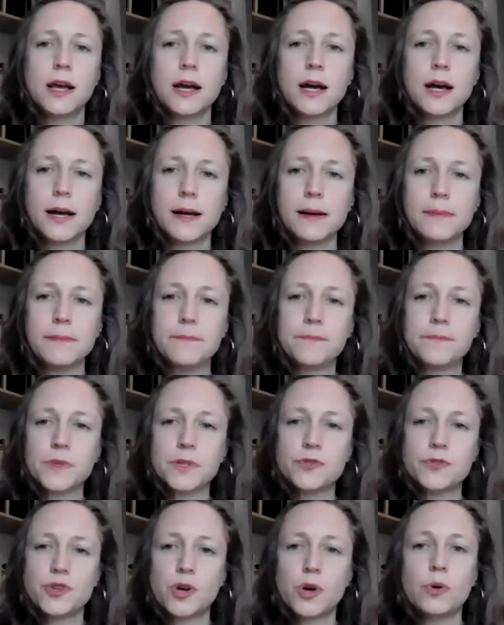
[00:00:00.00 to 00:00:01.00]

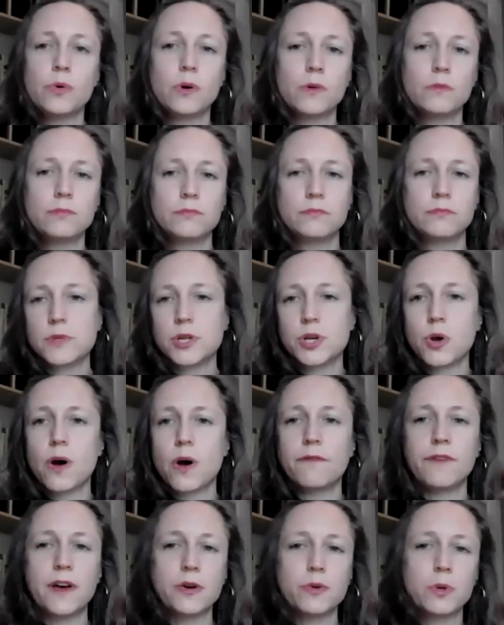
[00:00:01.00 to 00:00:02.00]
So,
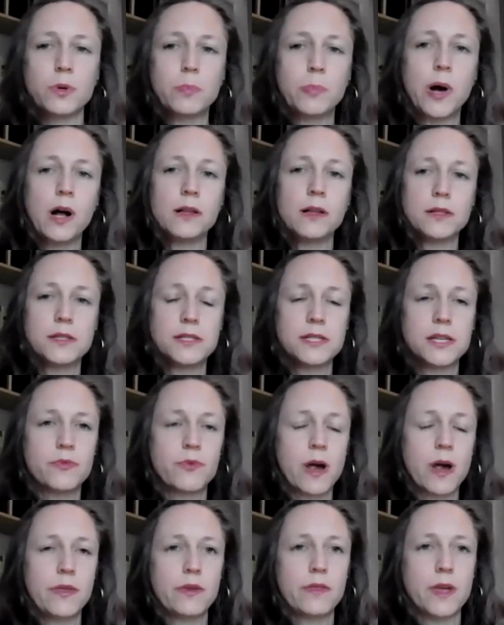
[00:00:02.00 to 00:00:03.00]
a federal policy
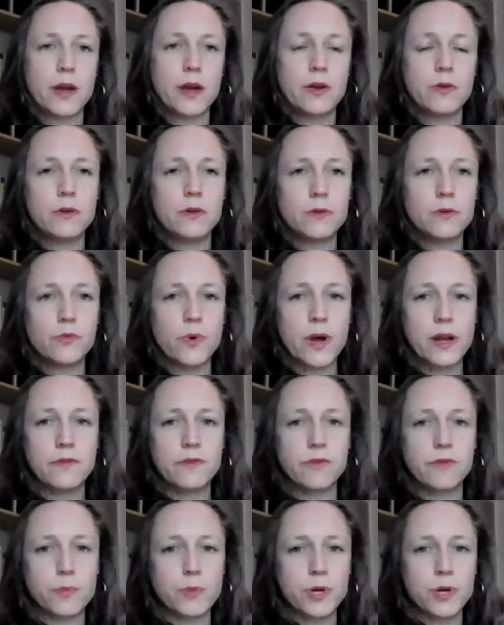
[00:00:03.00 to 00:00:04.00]
rather than waiting
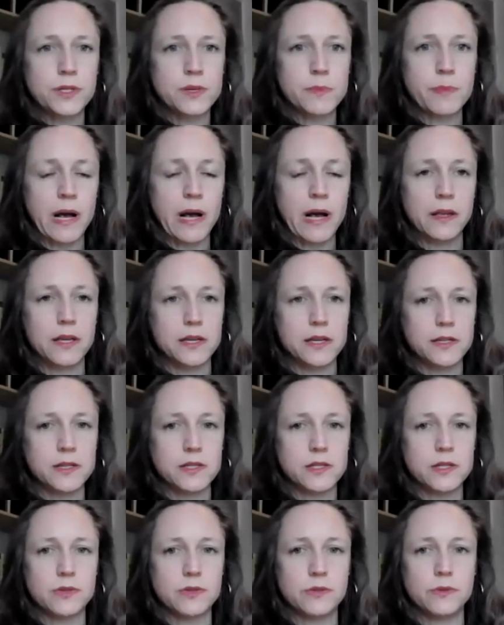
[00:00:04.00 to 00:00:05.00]
for municipalities
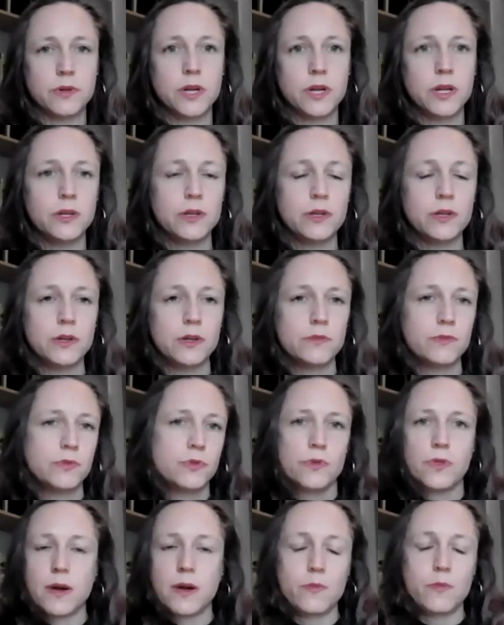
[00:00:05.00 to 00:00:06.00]
to
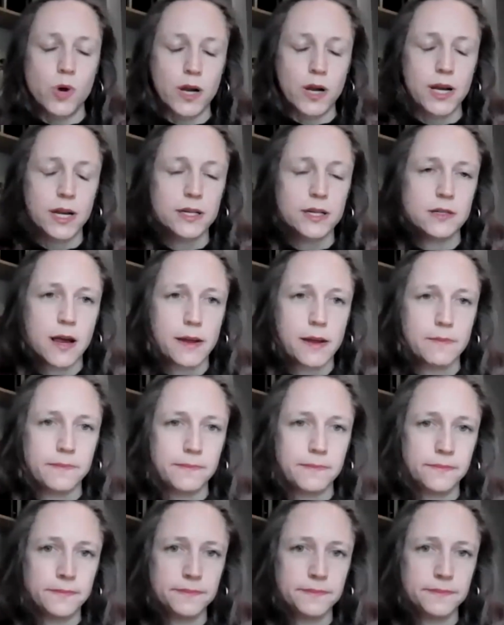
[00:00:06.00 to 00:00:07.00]
do them one at a time.